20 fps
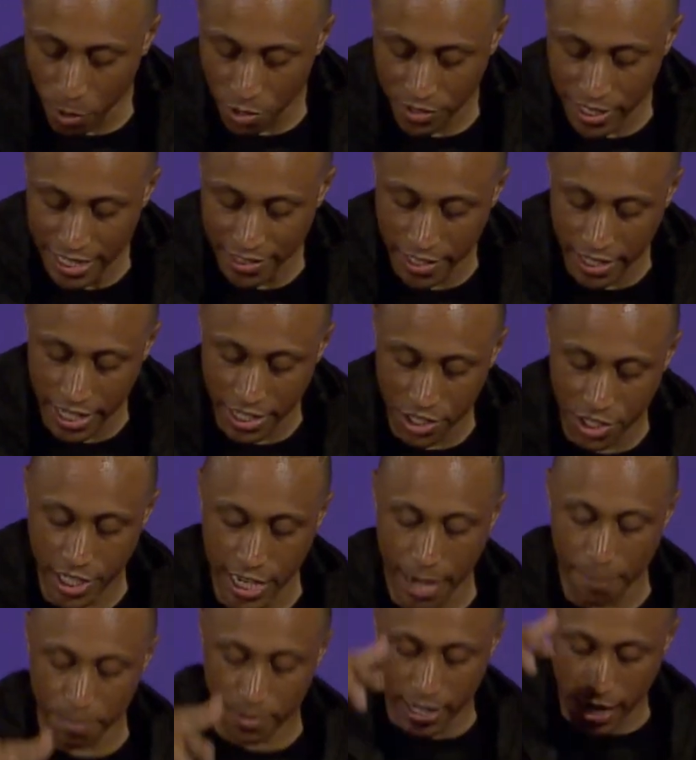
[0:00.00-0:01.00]
says that he
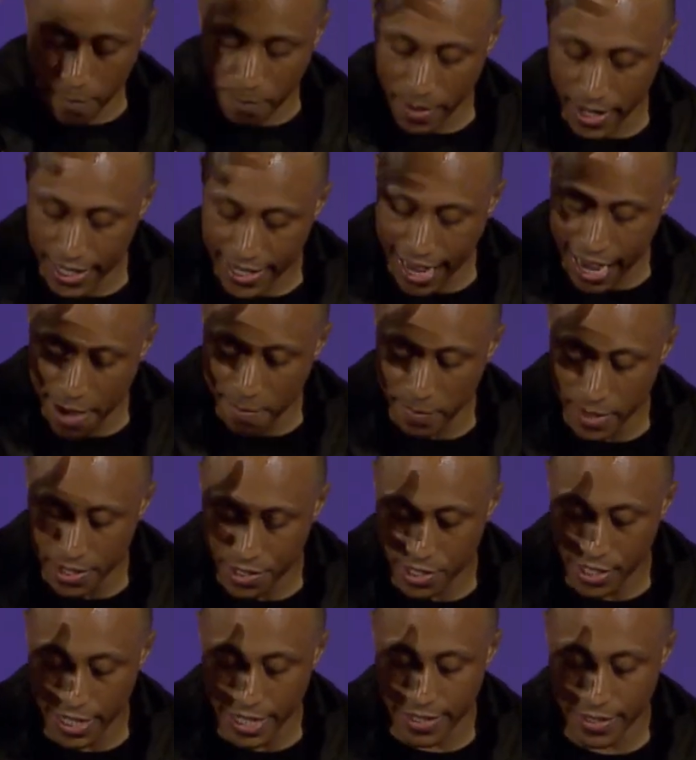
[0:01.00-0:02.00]
jumped up and came to
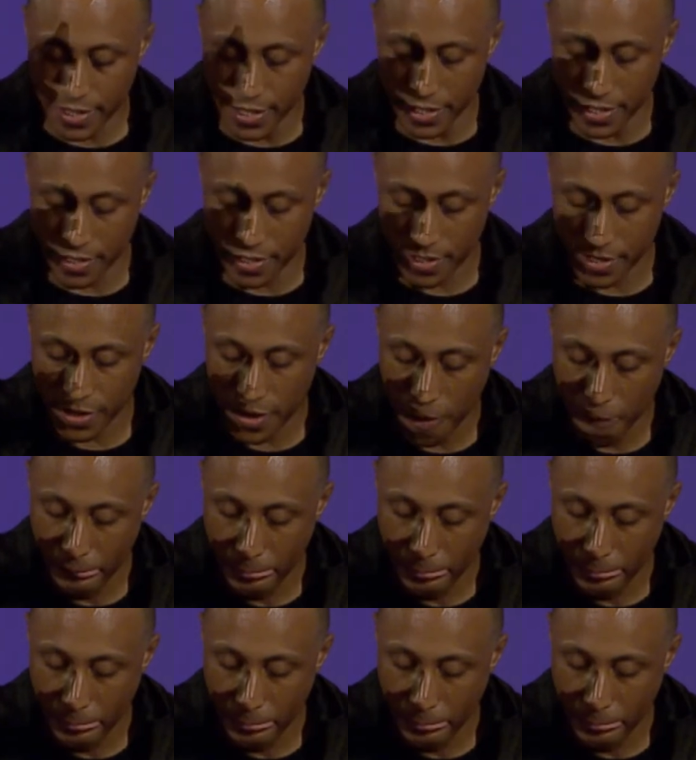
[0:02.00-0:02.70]
Jesus.